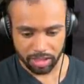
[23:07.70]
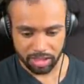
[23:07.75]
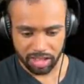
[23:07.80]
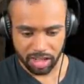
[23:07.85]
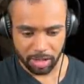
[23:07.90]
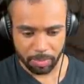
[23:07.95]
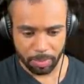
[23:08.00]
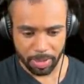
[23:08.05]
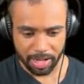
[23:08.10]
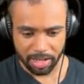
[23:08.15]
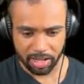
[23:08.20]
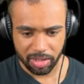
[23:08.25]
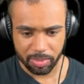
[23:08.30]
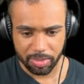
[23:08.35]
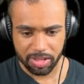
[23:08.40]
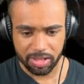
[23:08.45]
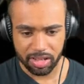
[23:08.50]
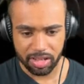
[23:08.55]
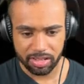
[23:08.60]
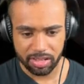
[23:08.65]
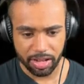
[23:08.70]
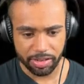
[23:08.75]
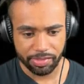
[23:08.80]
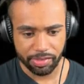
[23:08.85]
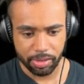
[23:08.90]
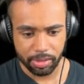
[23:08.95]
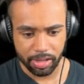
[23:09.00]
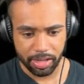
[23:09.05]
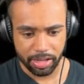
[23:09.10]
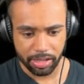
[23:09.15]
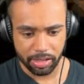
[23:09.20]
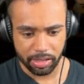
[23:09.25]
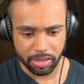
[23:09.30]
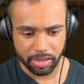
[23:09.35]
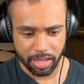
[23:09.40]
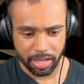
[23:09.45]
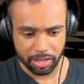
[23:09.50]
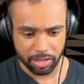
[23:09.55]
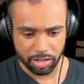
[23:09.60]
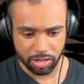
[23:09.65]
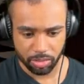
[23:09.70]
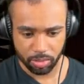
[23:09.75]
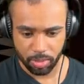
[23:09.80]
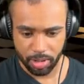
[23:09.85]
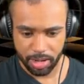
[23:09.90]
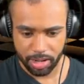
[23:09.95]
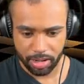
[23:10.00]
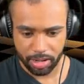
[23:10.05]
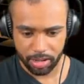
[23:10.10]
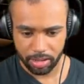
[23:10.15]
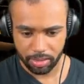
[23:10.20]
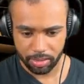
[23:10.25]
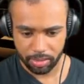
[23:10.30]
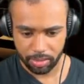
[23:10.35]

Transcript: head back upstairs. I feel like that's where...